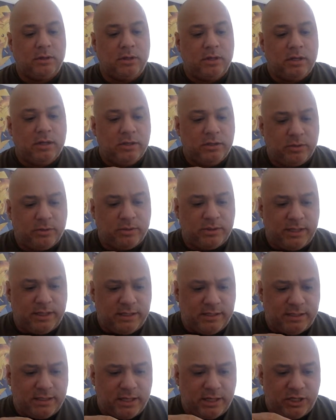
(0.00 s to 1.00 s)
So is
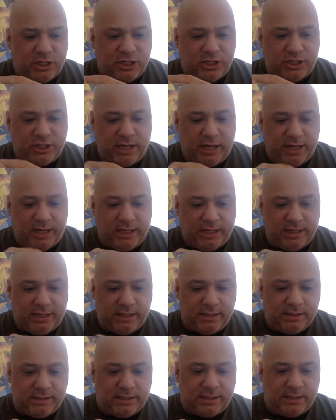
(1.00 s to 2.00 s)
this the shading?
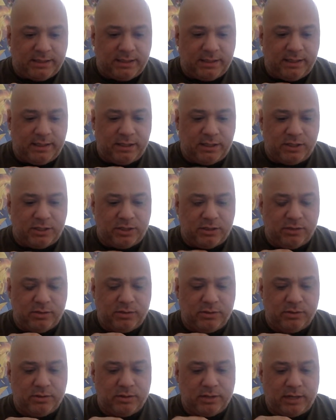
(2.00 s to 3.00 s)
Is that the issue?
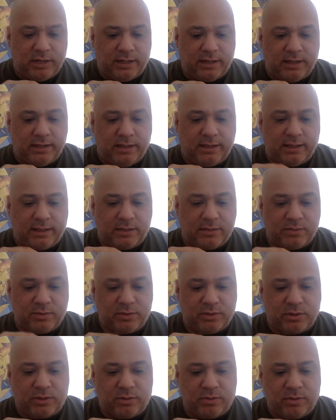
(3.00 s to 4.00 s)
I think that's
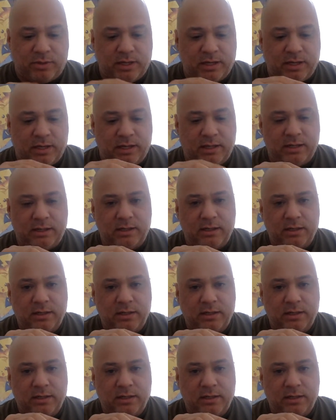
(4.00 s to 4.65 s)
what's going on.